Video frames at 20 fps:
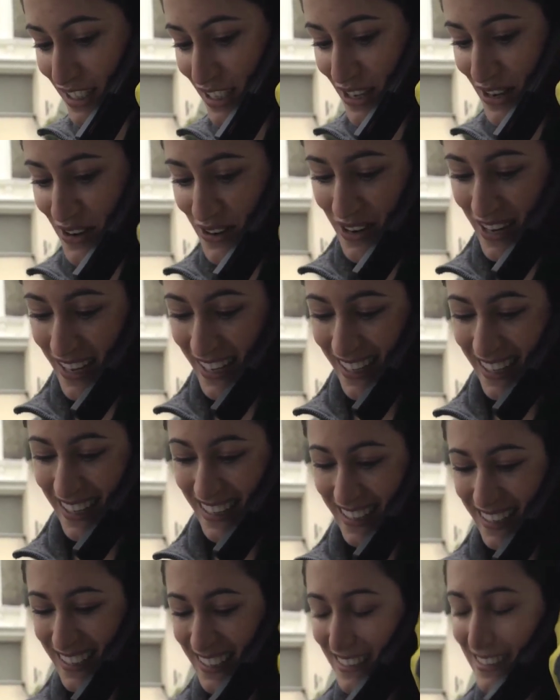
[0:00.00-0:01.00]
you.
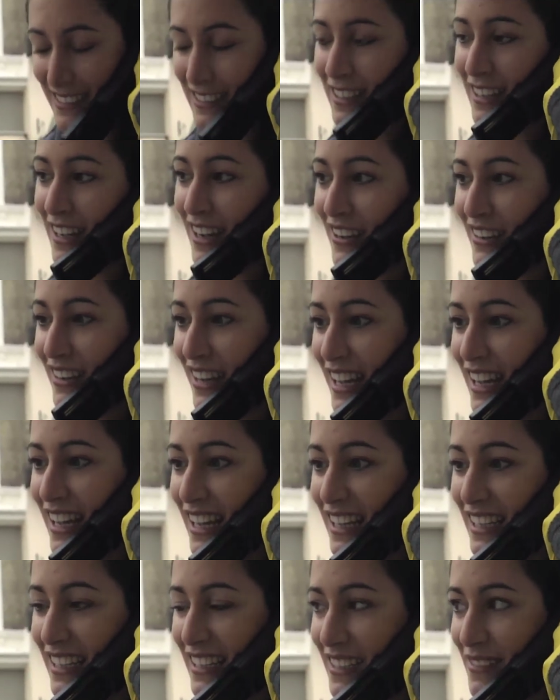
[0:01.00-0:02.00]

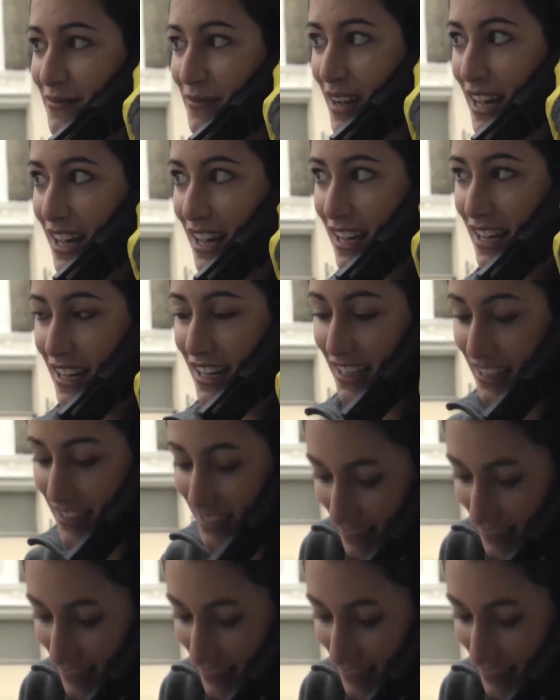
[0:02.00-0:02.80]
Okay. Bye.